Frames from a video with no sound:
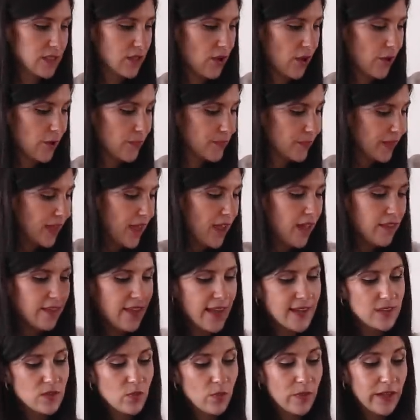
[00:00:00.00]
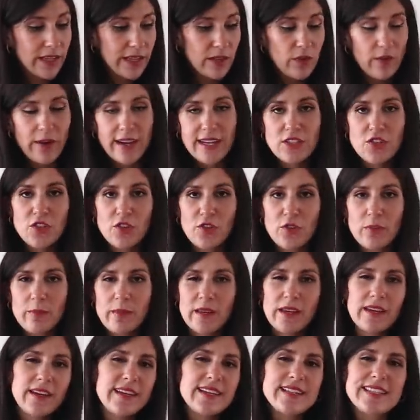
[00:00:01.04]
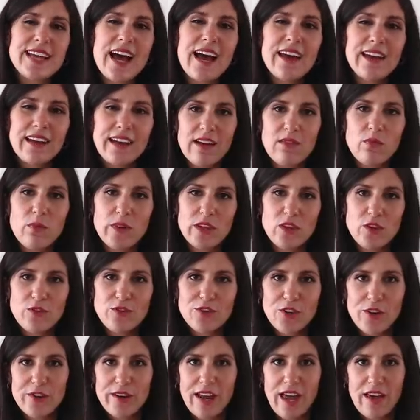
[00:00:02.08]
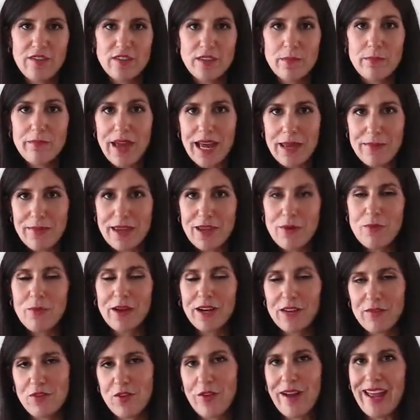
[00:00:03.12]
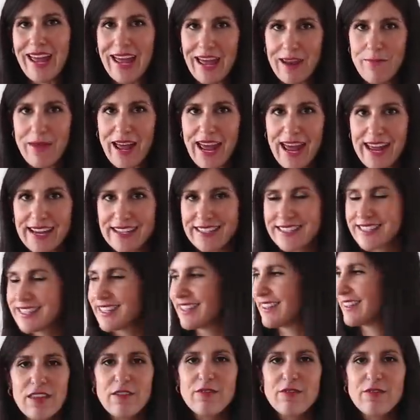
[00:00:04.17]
So that's really great too, because I love when you don't have to baby one of your handbags.